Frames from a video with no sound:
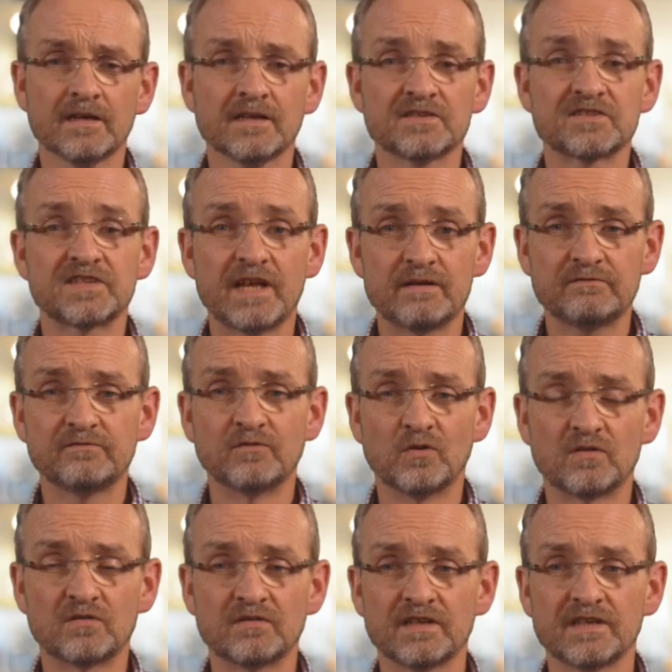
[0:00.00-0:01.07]
Step
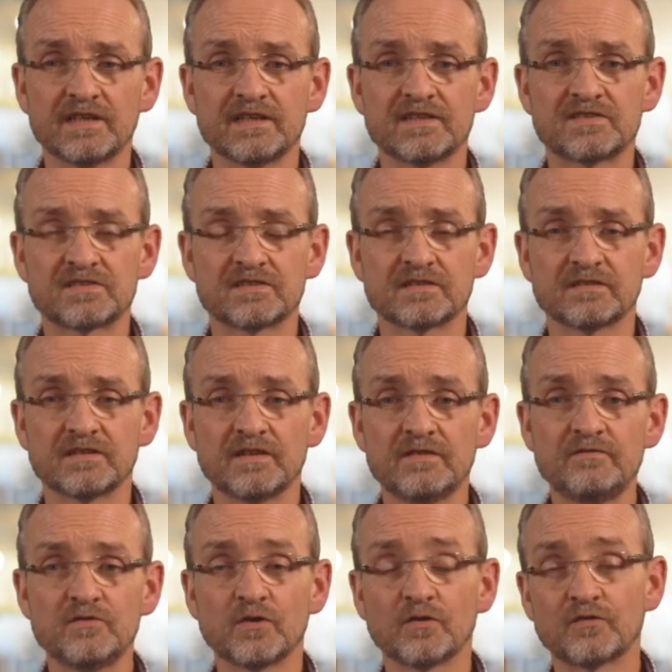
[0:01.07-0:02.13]
4 is,
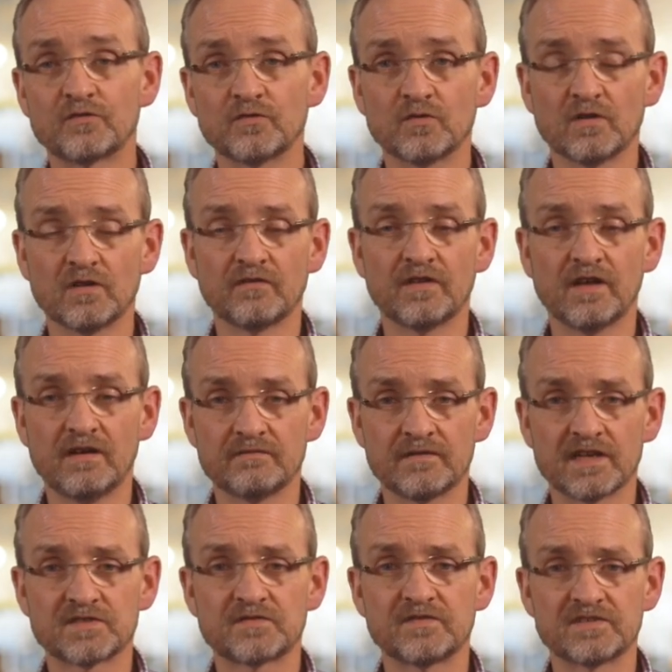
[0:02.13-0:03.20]
if you go through all of that,
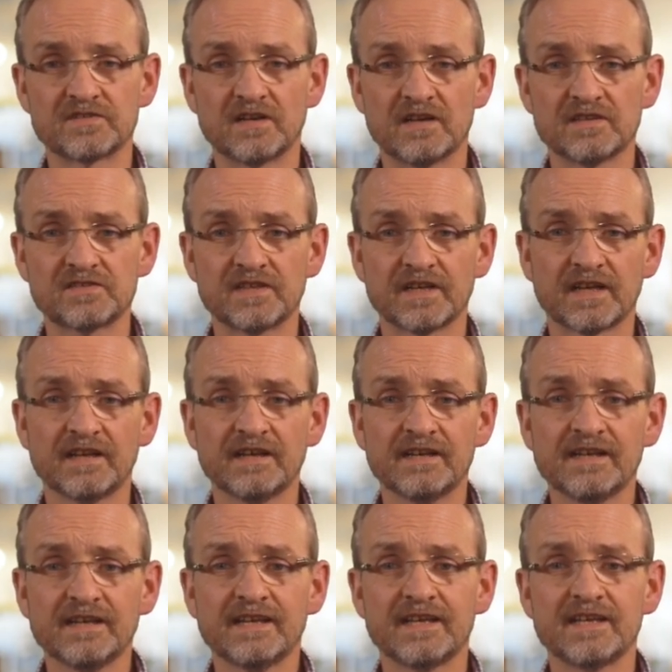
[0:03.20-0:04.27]
that's fantastic,
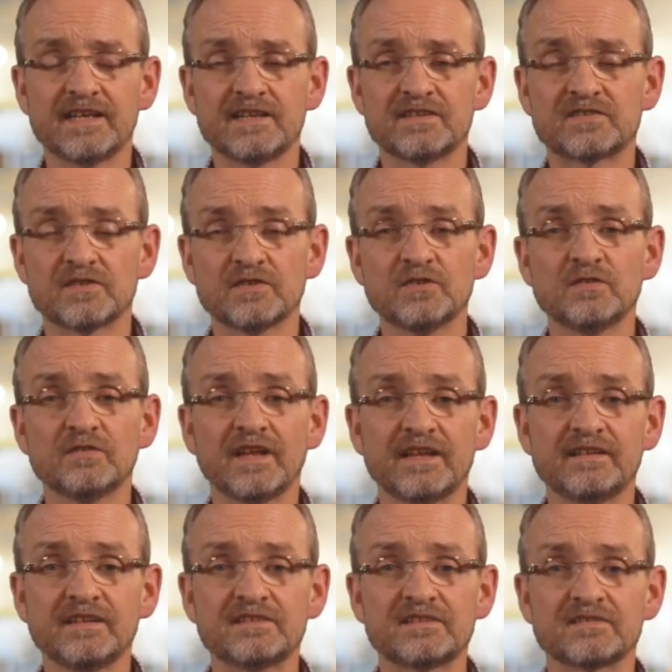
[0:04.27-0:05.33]
is you
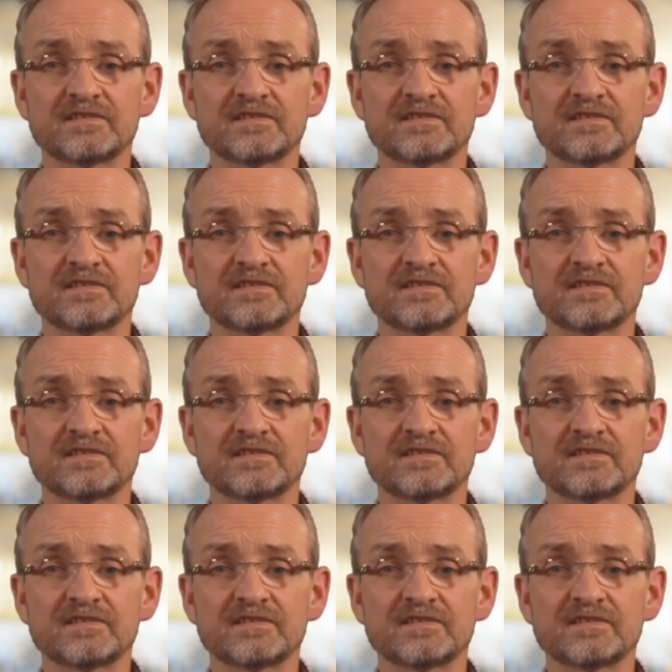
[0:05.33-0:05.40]
then need to